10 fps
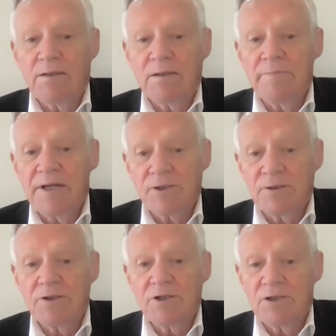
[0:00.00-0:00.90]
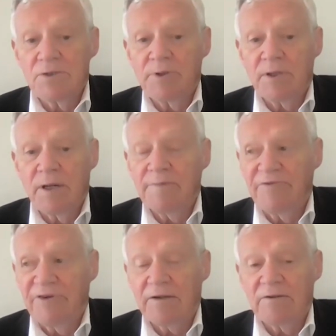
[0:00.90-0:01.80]
dementia has become a
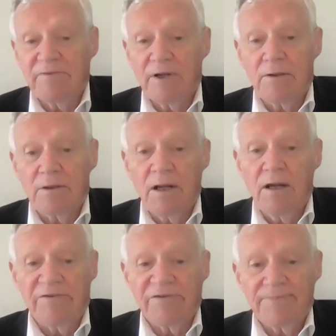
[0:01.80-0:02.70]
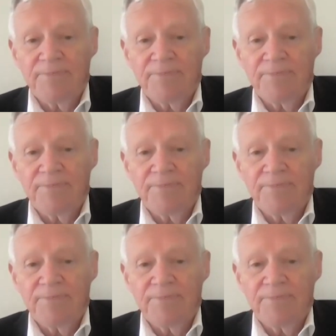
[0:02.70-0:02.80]
fact of older life.